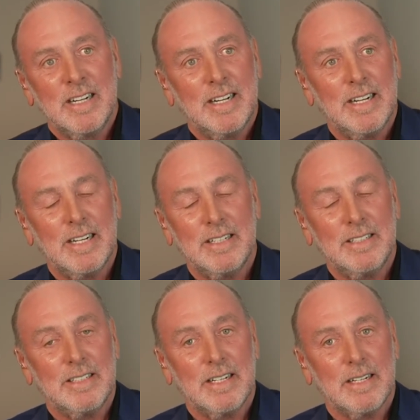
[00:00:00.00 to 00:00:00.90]

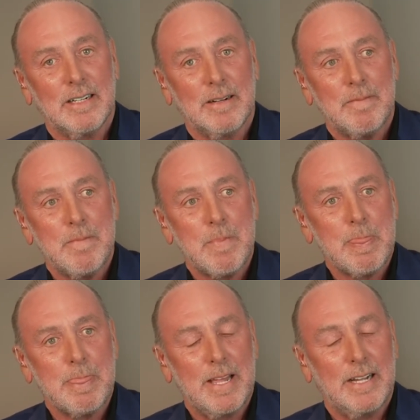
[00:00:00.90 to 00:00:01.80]
And
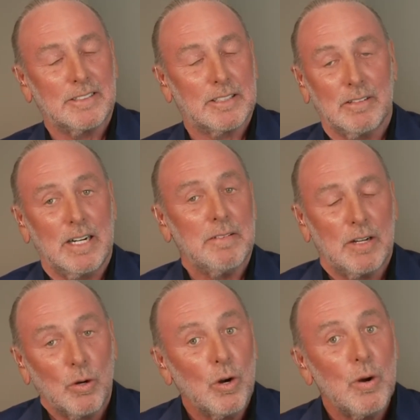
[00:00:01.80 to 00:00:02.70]
so I
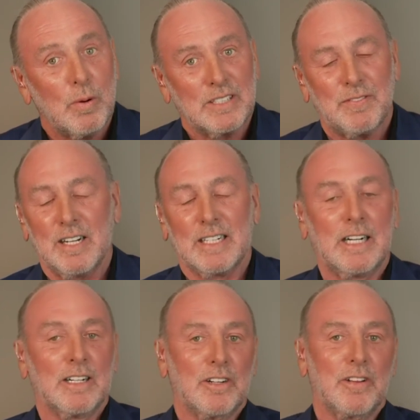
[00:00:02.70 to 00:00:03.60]
always felt like
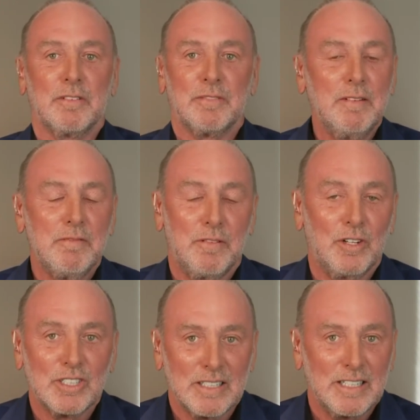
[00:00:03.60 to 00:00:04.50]
I got on the front
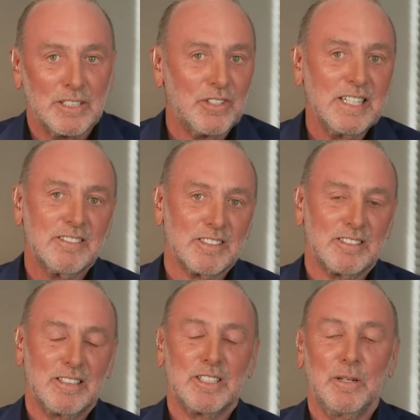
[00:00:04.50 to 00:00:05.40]
foot and addressed the
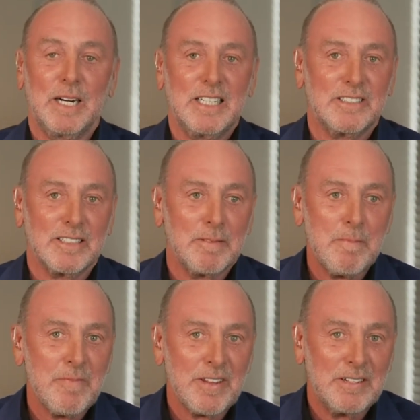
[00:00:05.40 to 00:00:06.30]
situation,
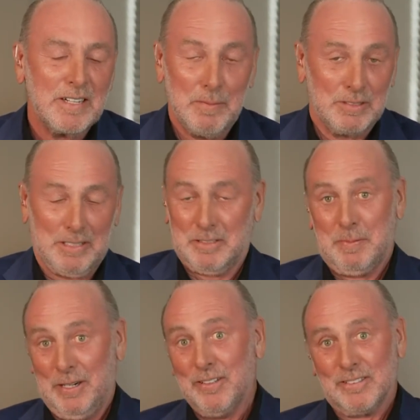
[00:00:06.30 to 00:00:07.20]
and was, to
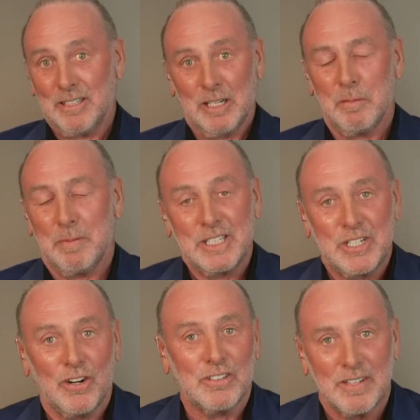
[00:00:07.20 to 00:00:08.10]
be honest, a little bit
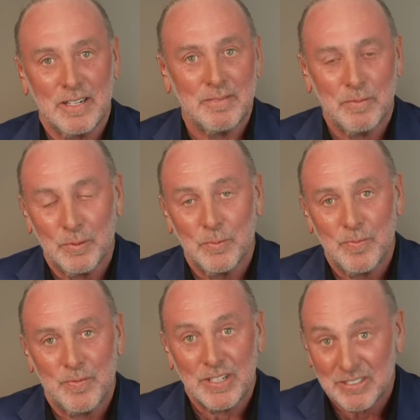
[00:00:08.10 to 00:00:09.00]
shocked that
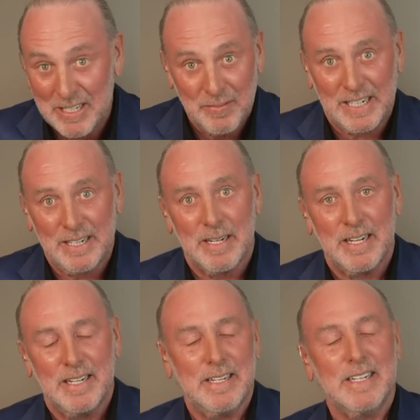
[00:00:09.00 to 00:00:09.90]
this even
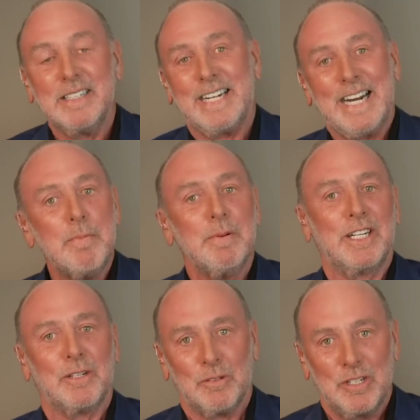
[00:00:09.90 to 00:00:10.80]
ended up
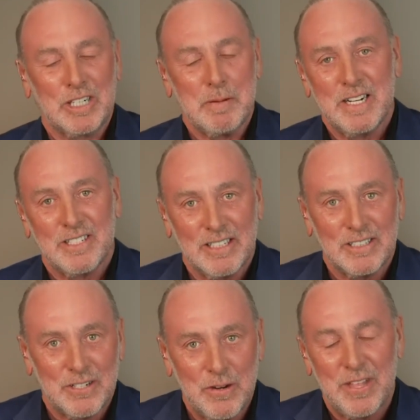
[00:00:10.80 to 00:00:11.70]
in a Royal Commission
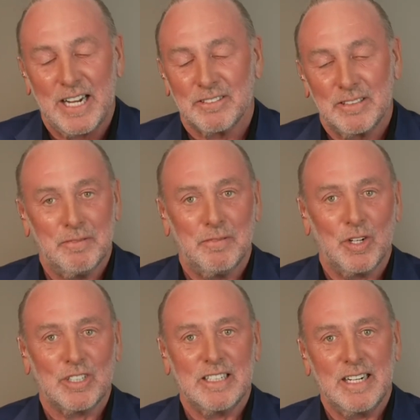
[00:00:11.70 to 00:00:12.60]
in
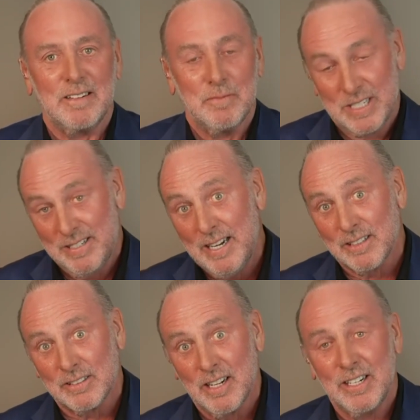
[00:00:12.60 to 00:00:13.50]
2014, which now
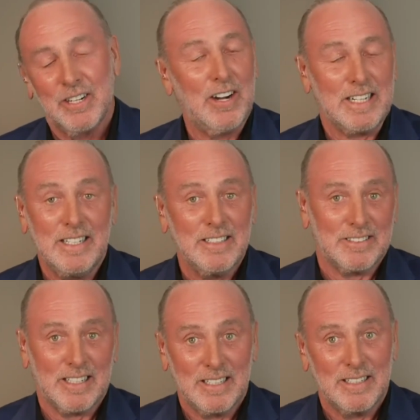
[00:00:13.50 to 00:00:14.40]
is 9
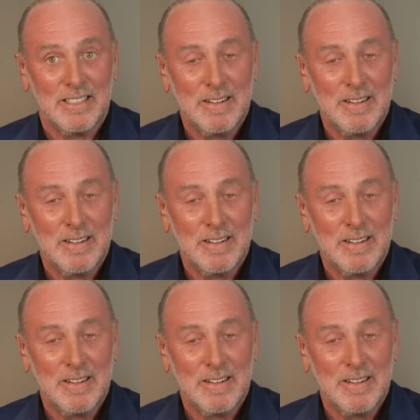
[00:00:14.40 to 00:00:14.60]
years ago.